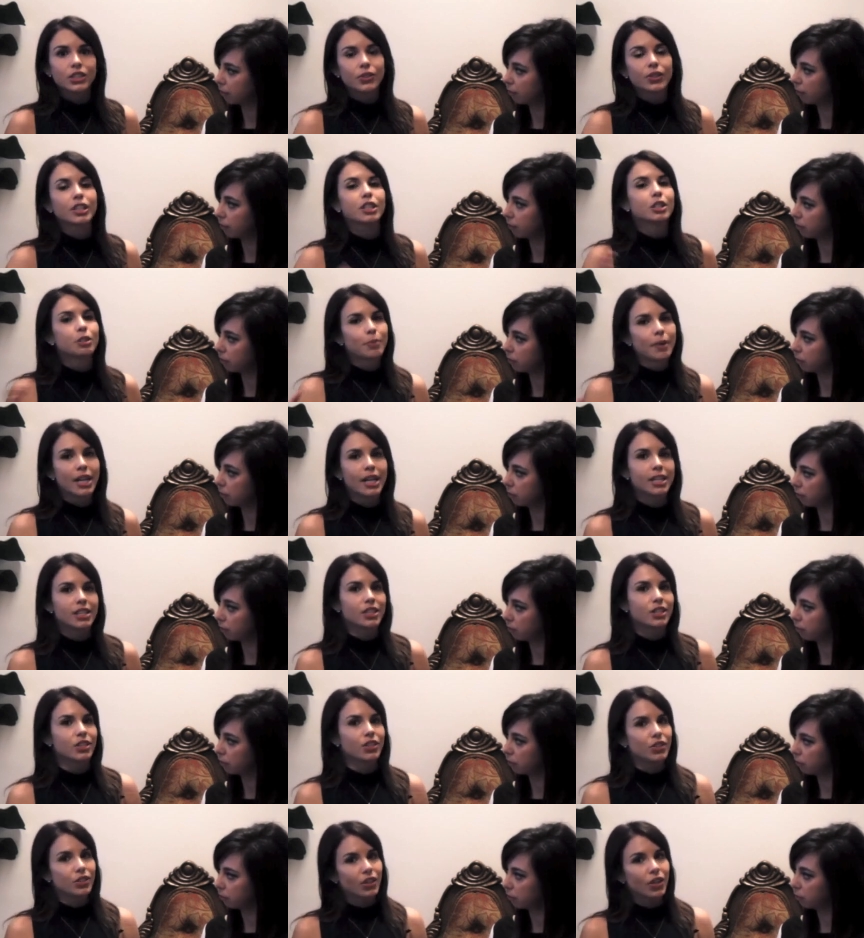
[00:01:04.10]
Speaker 1: to expand
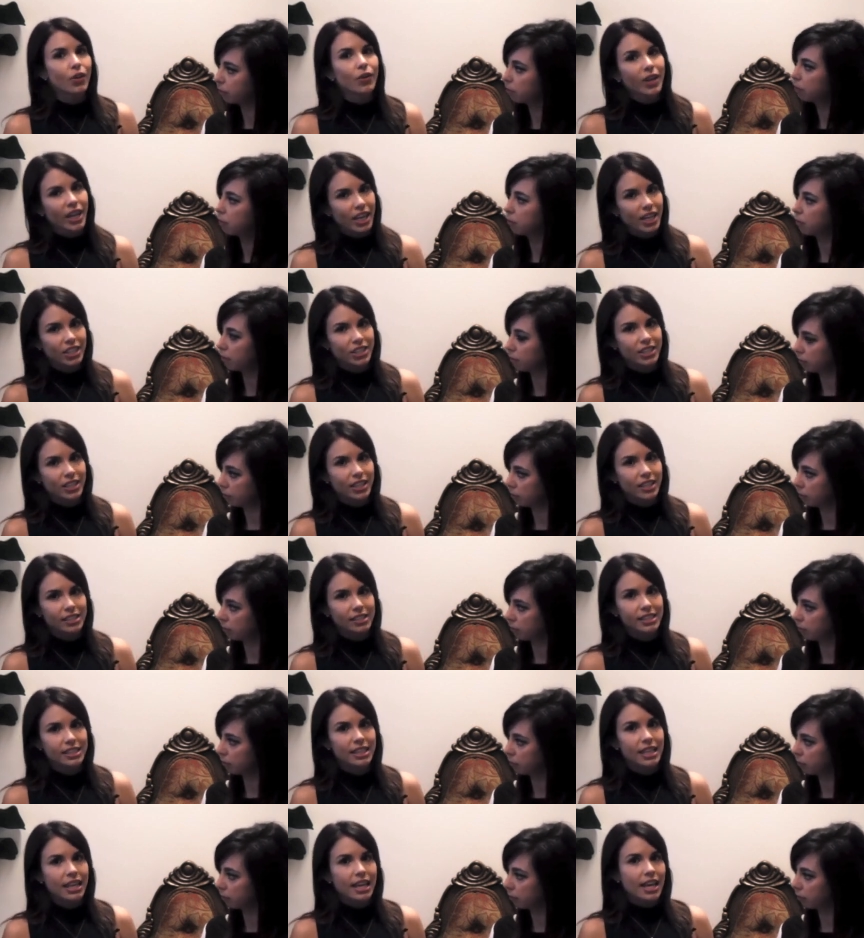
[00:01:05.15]
to new
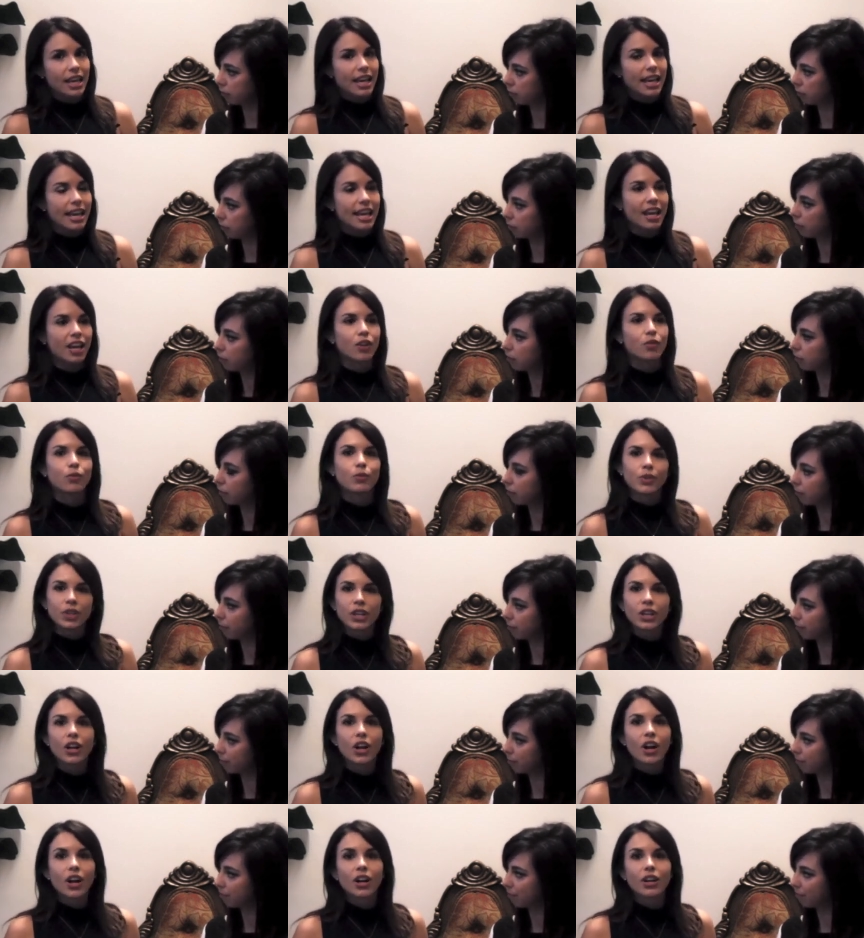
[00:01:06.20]
locations. And we
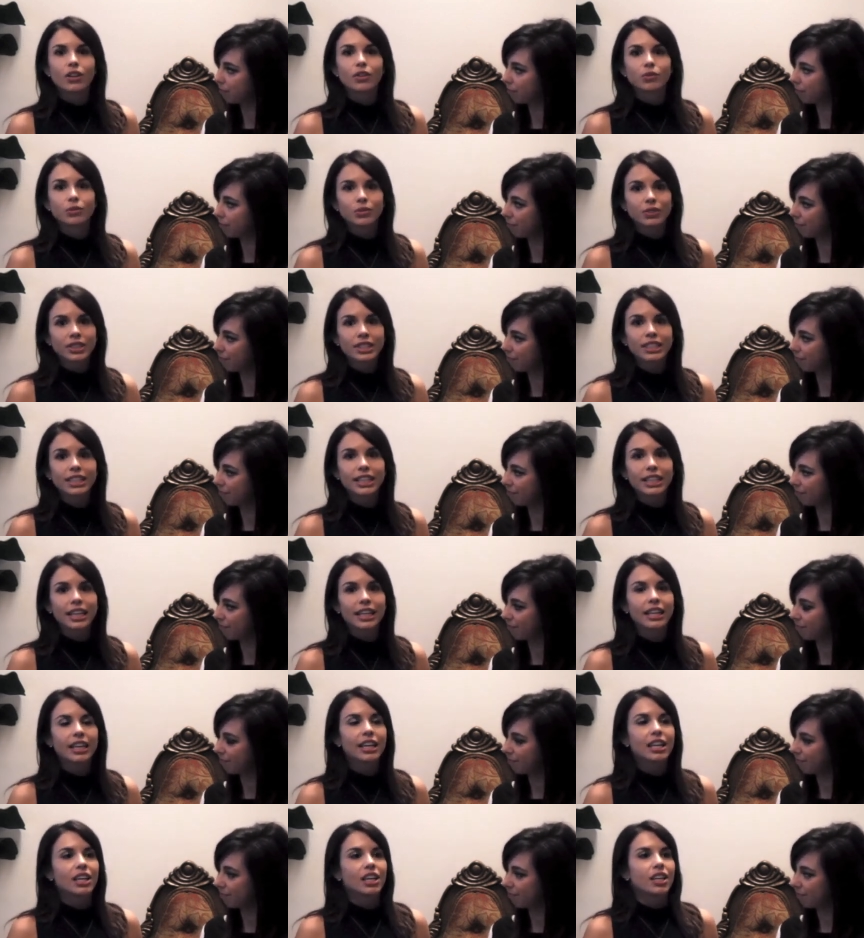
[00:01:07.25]
are
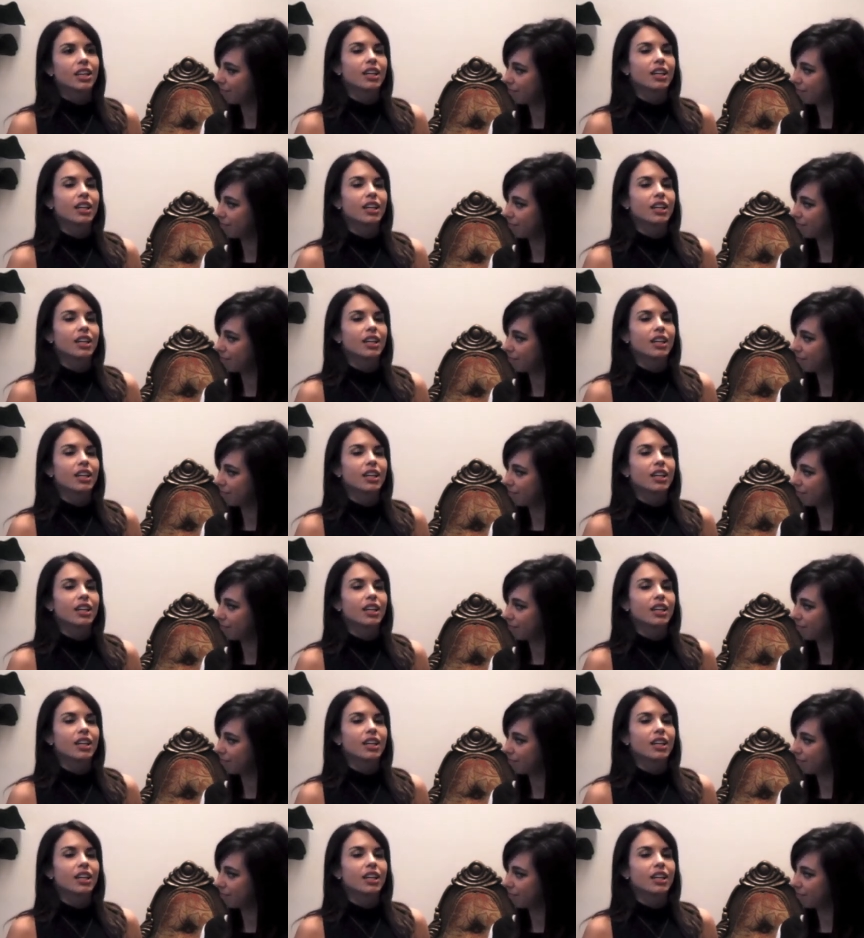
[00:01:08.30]
really